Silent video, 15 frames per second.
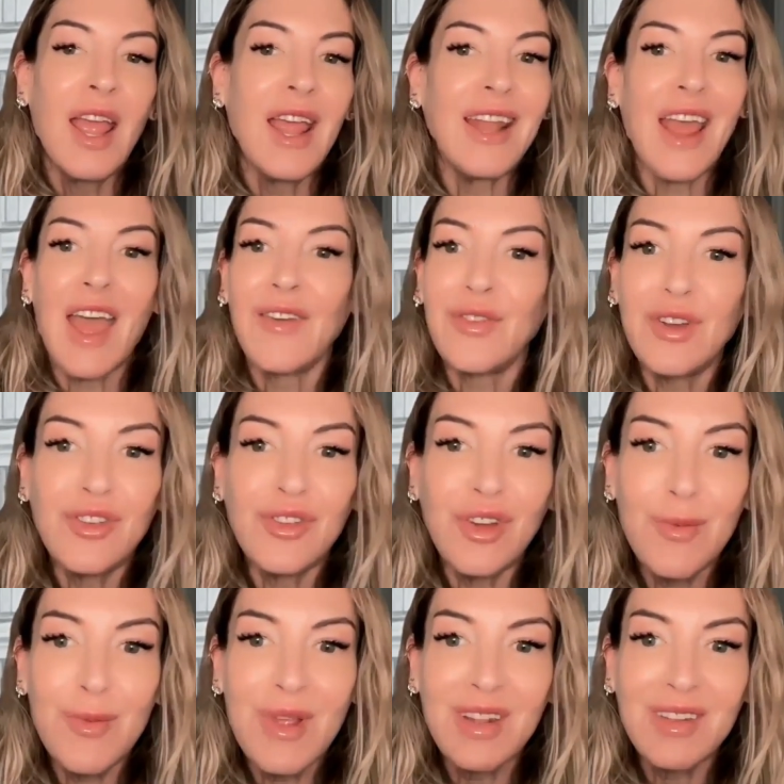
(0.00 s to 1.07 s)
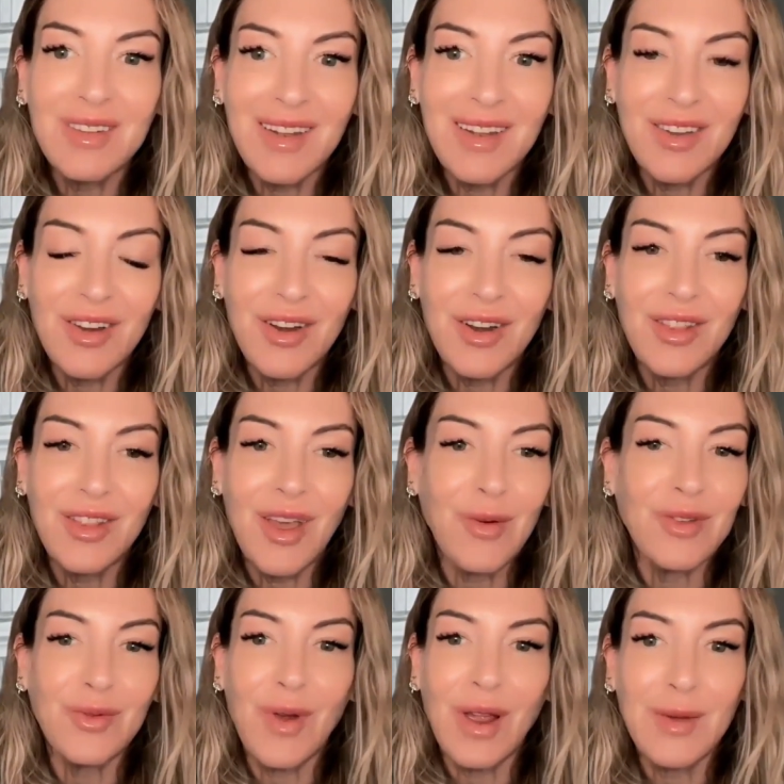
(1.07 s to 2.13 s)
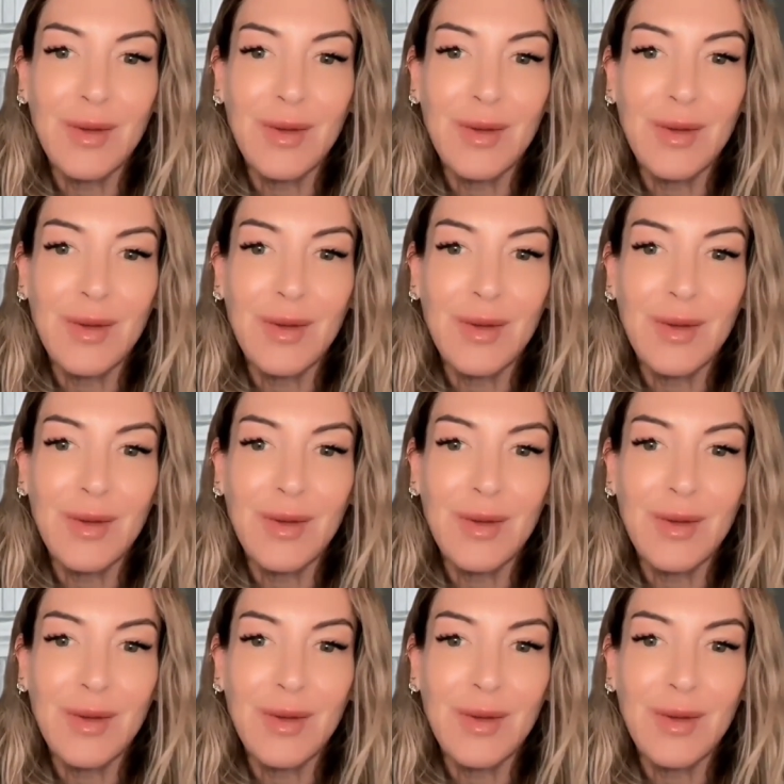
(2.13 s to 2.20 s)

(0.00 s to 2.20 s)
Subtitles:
And every treatment center that was